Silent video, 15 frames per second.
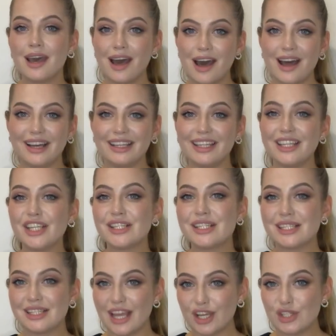Hi,
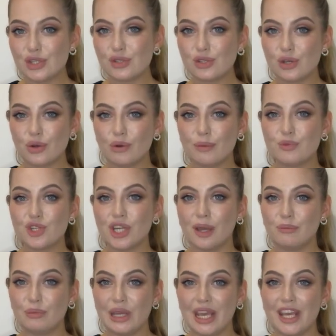it's Nexus-Europe
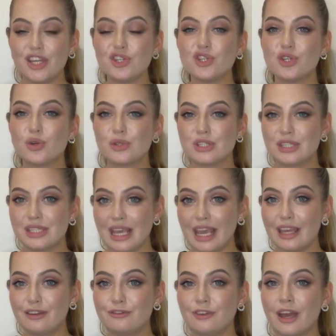GmbH, your
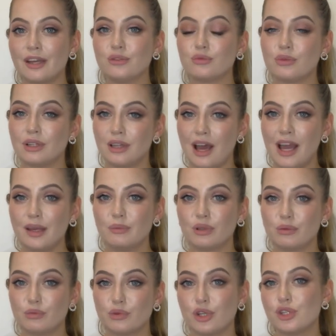safe and
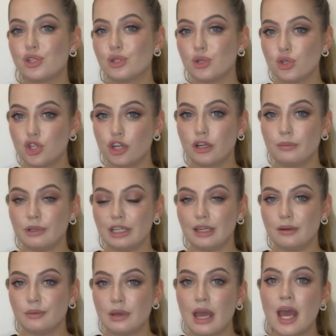reliable bridge to Germany.